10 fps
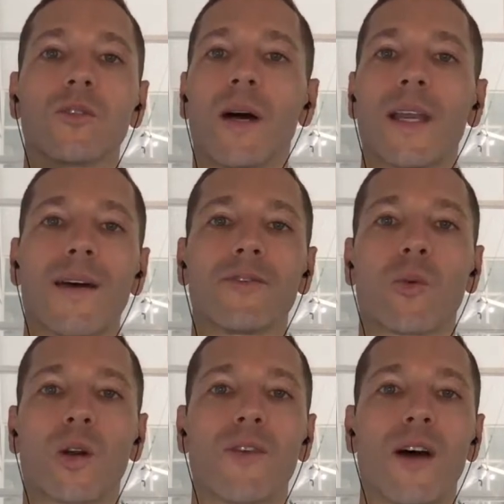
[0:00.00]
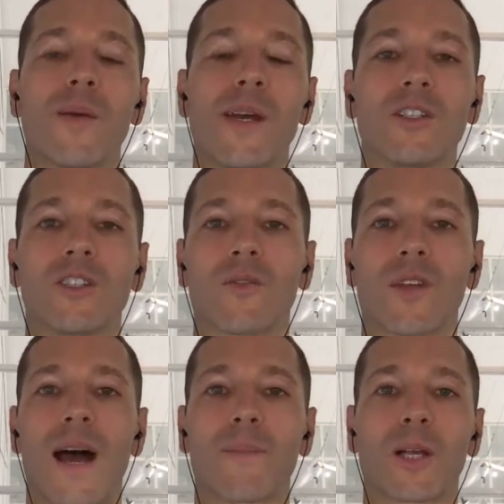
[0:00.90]
You might have 25 pages of an
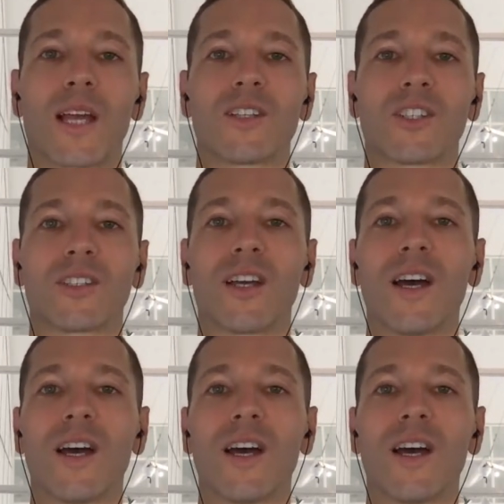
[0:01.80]
application.